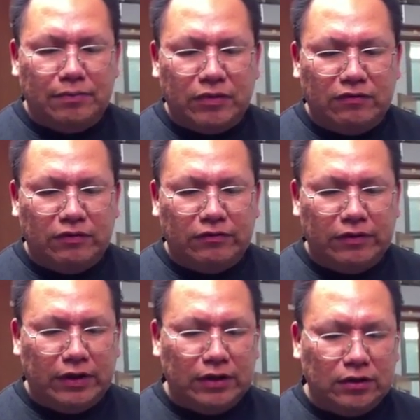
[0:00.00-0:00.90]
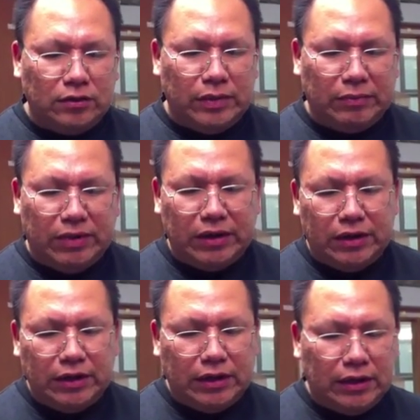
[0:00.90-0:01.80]
If you find a little bit bigger,
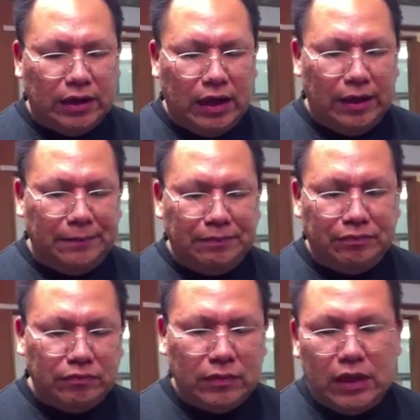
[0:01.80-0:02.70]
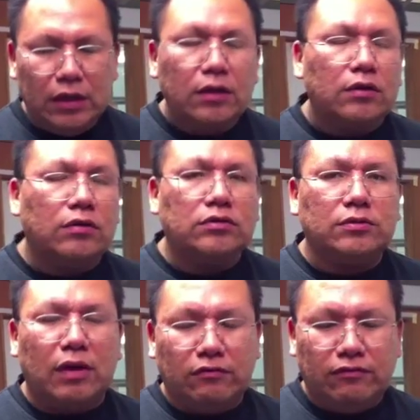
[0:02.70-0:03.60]
you can go to
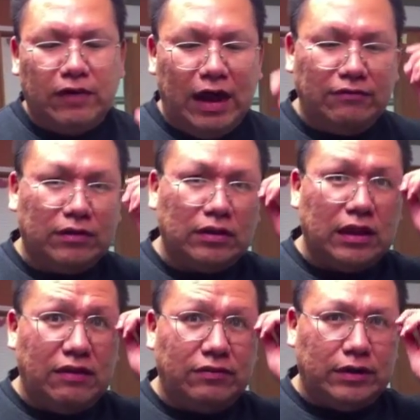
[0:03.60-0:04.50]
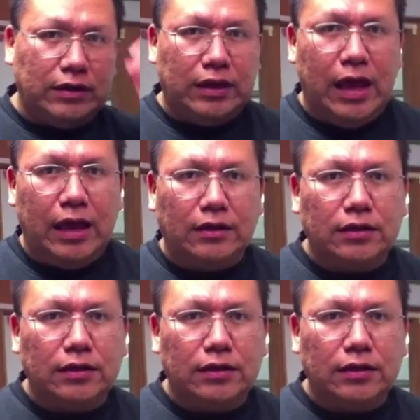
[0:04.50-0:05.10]
about 5'11" in that.